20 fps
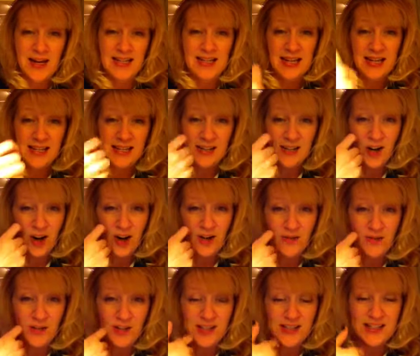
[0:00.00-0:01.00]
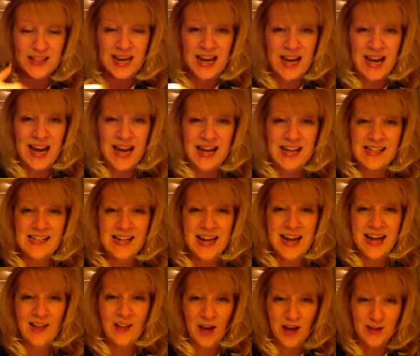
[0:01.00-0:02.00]
attended a conference and
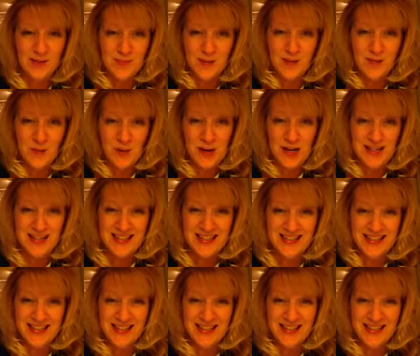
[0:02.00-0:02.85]
I lost my voice.